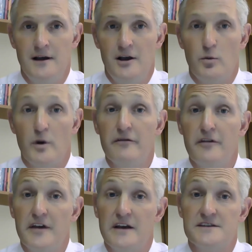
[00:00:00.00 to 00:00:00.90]
One of the
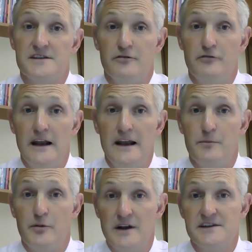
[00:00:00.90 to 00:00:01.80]
things that really
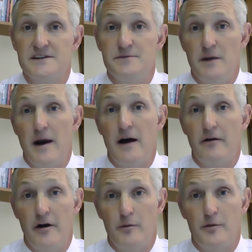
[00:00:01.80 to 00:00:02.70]
impresses me about
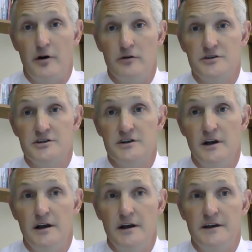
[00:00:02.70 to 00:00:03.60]
their approach
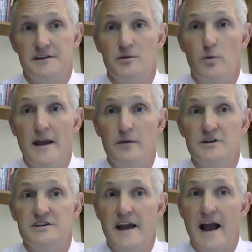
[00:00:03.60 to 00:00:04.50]
is the way in
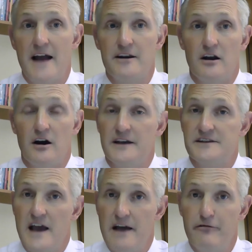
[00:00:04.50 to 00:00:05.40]
which they
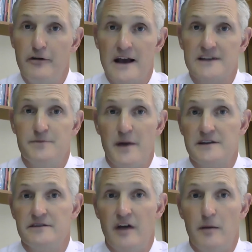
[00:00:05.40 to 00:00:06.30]
analyse every
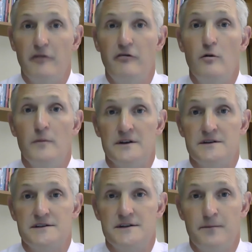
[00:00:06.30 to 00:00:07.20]
aspect of their
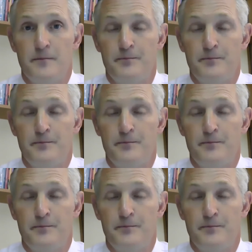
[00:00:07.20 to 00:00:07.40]
performance.